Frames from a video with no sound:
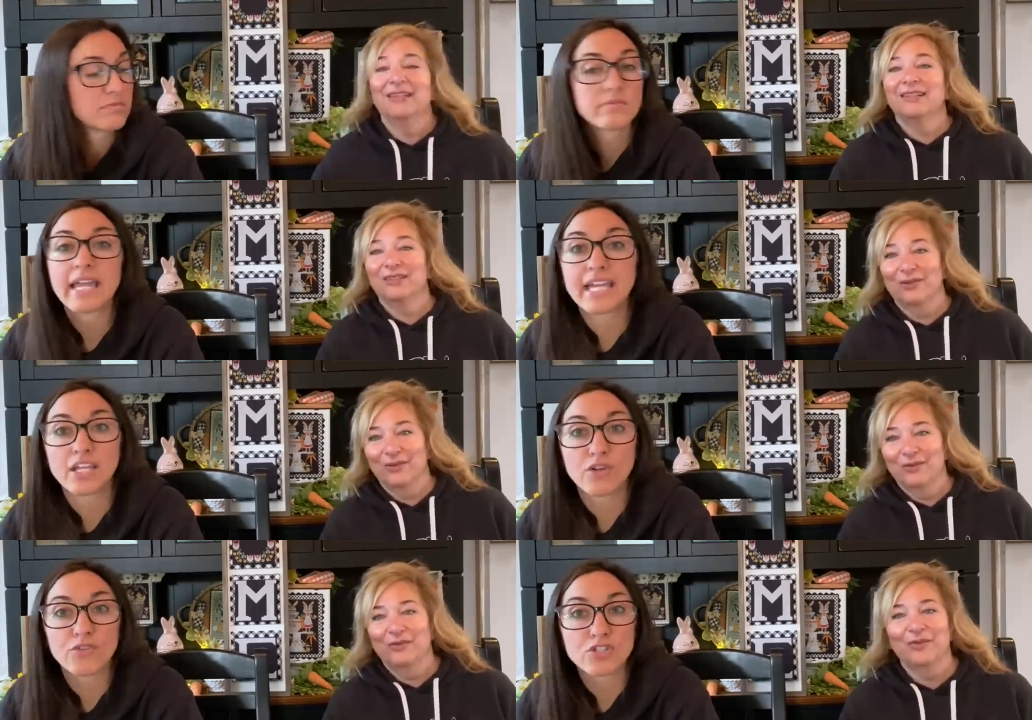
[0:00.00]
Speaker 1: Thank
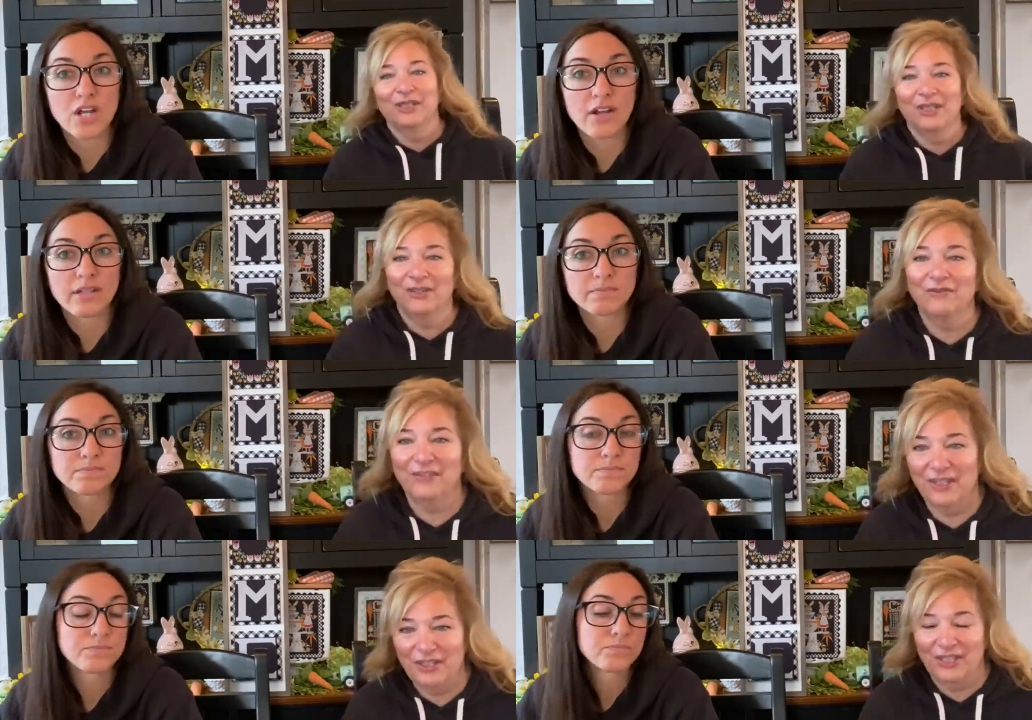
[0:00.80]
so, you for really sharing. Really cute
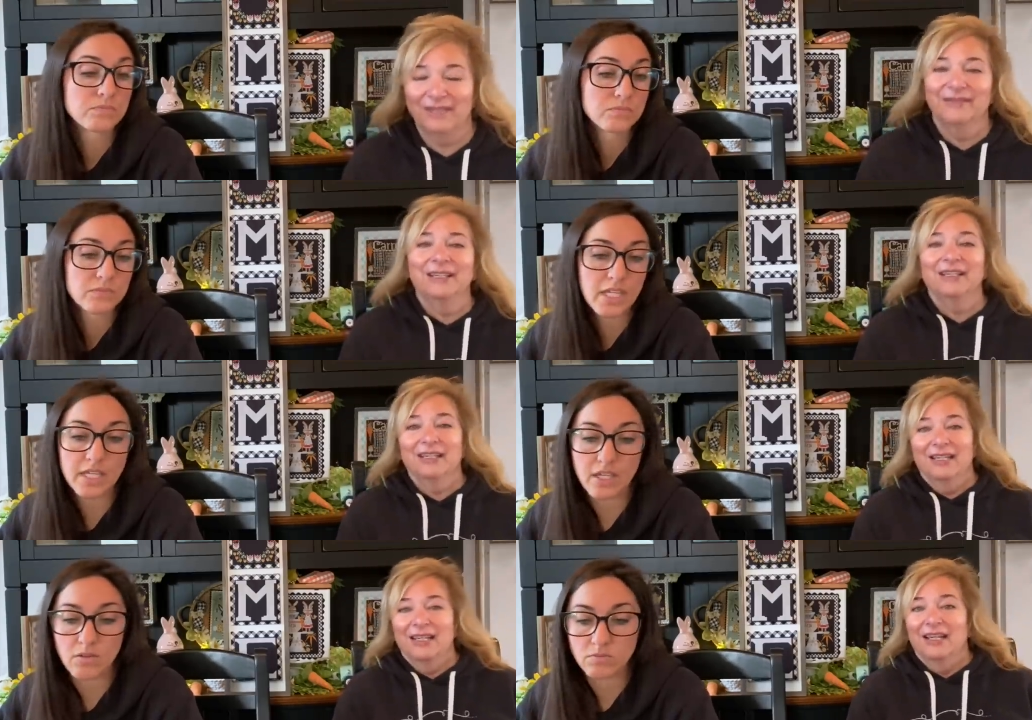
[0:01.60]
finishing.
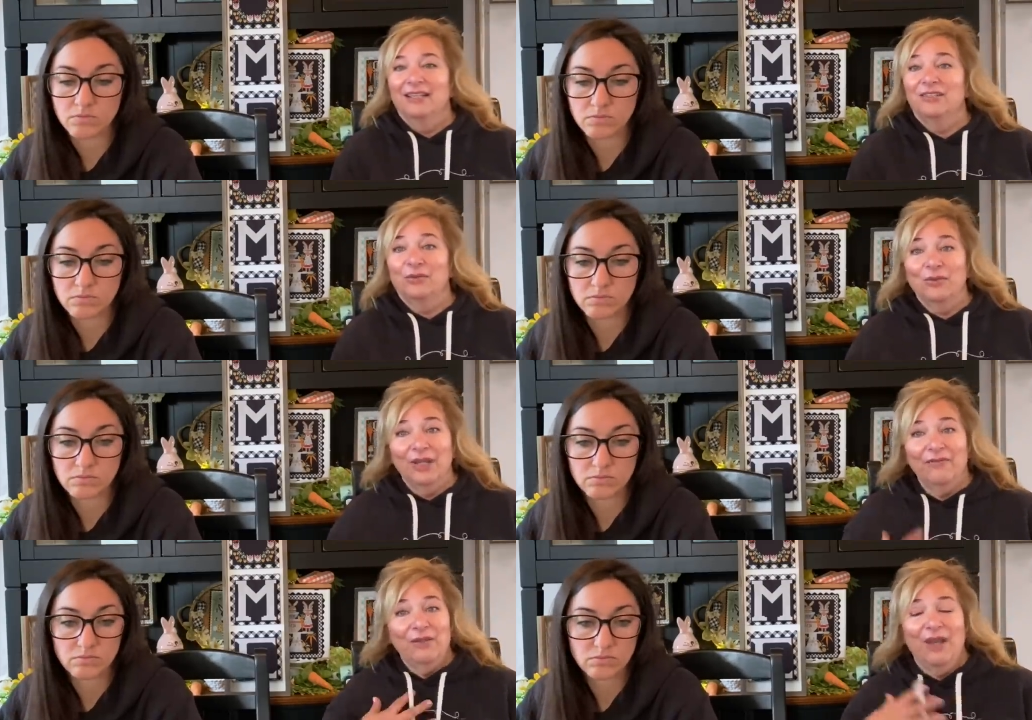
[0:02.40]
Thank you. So
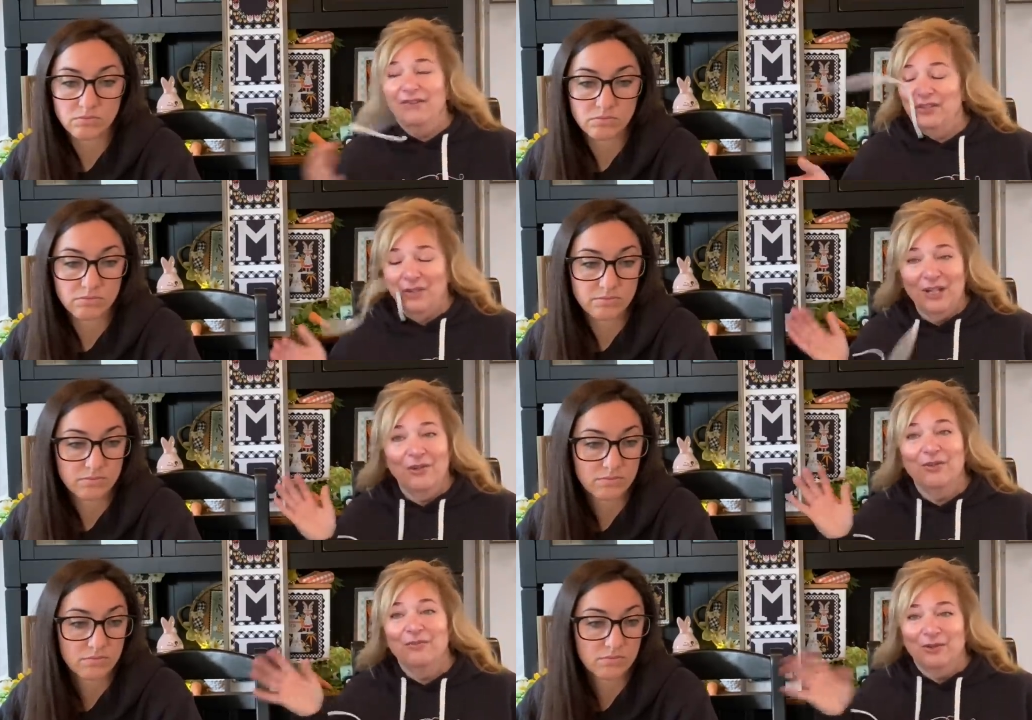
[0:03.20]
if you haven't joined our
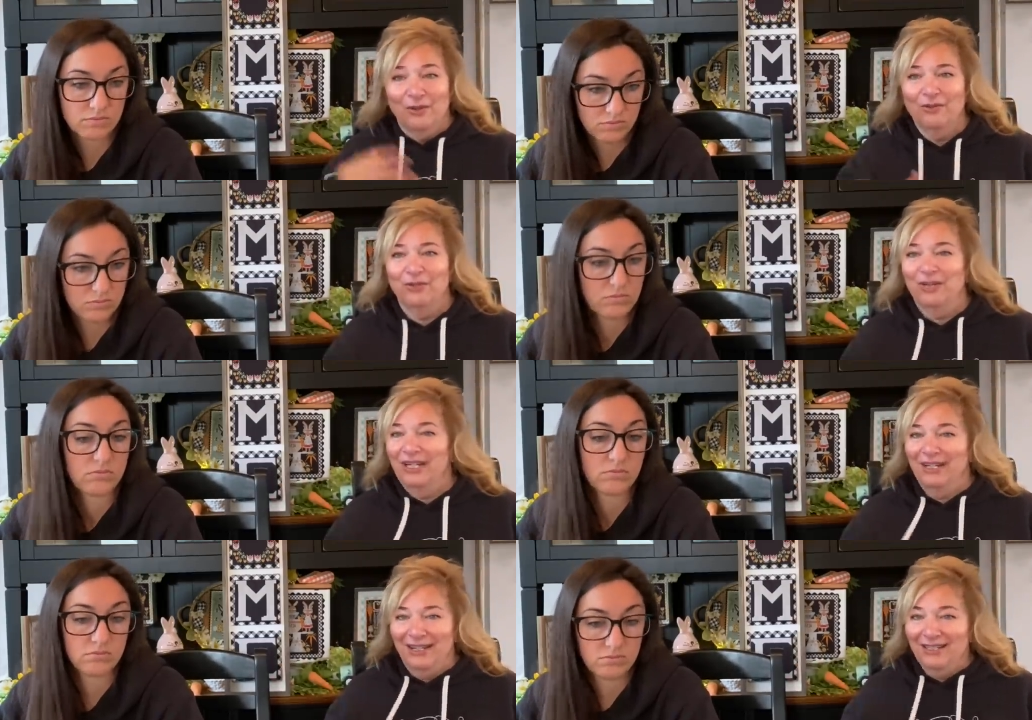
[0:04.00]
group, go join
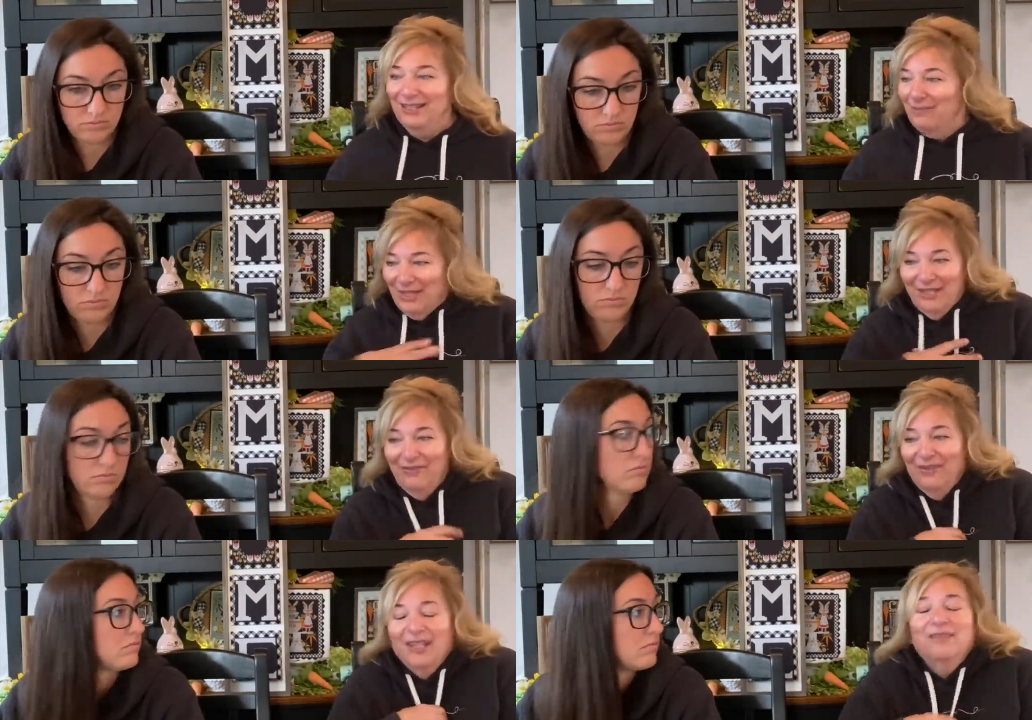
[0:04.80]
it. I just hit
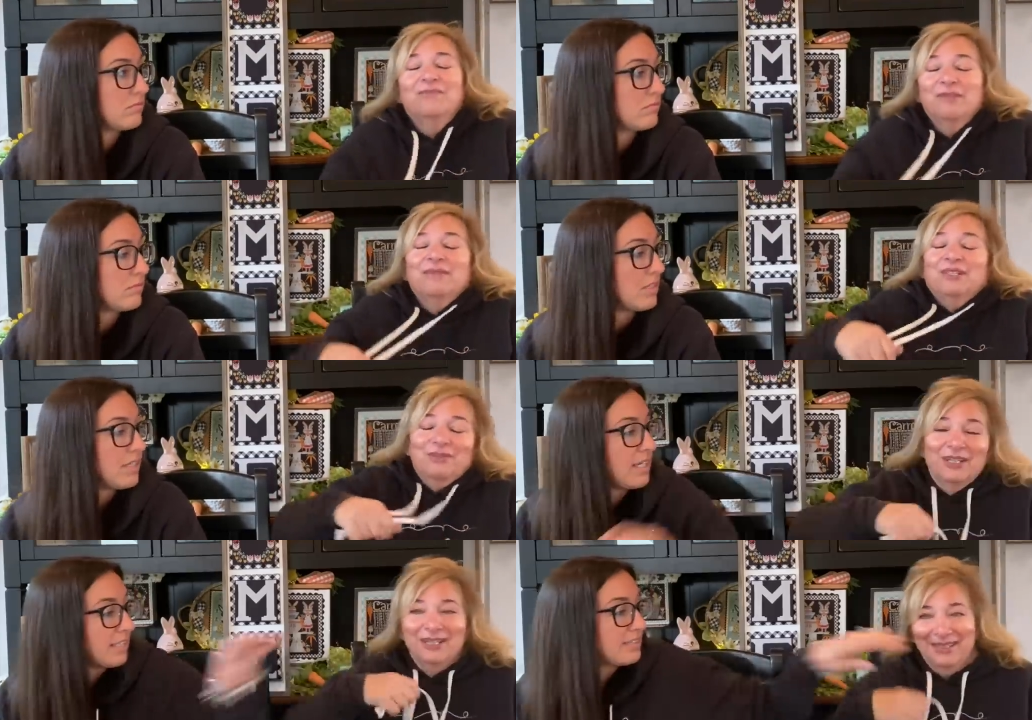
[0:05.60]
myself again with my
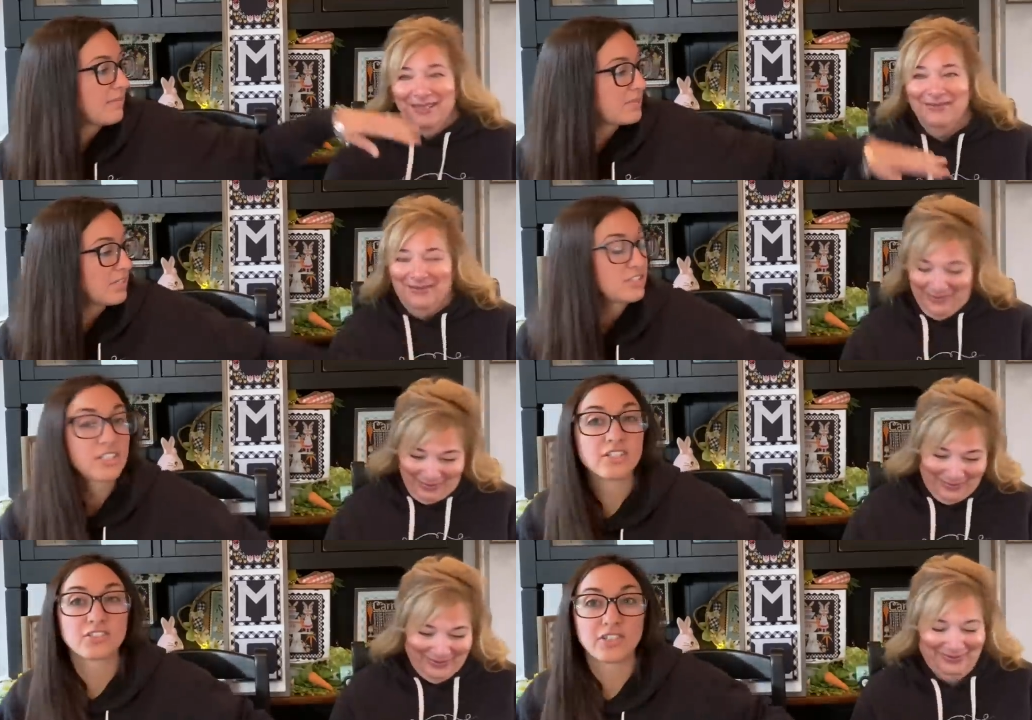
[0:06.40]
strings. Yes, I'm touching
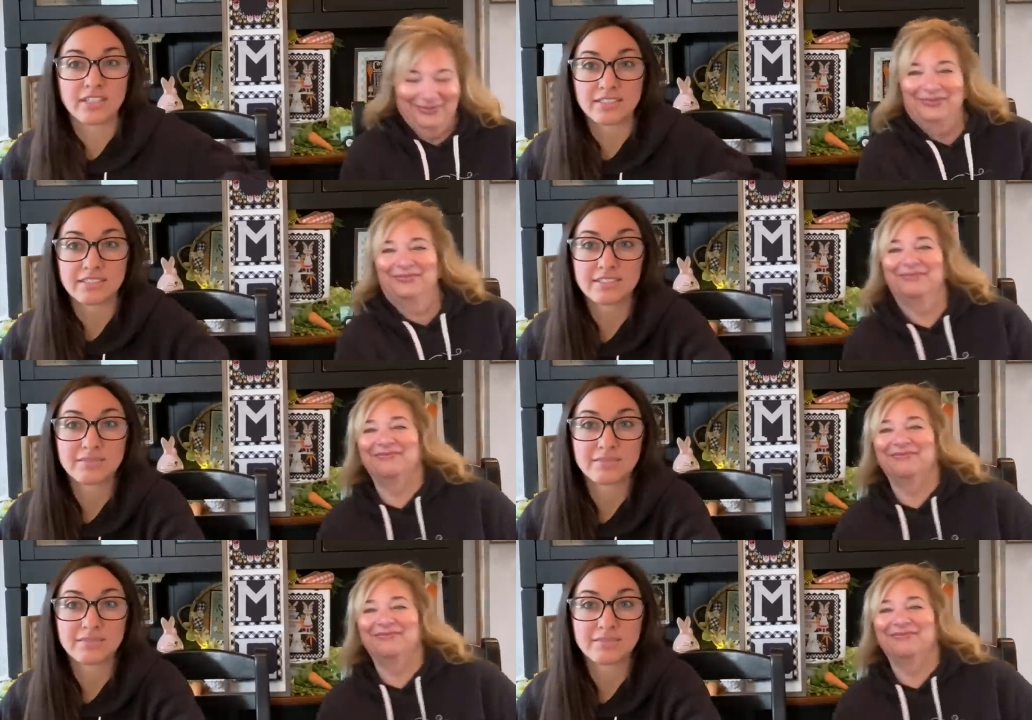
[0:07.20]
your strings.